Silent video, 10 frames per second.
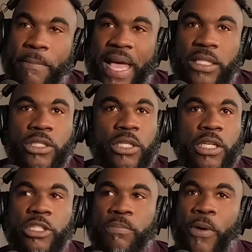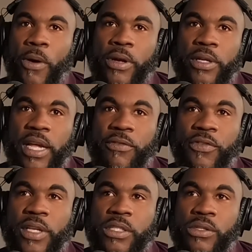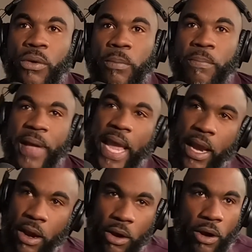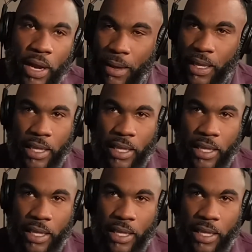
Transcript: The messaging is important. If it's your Bayer,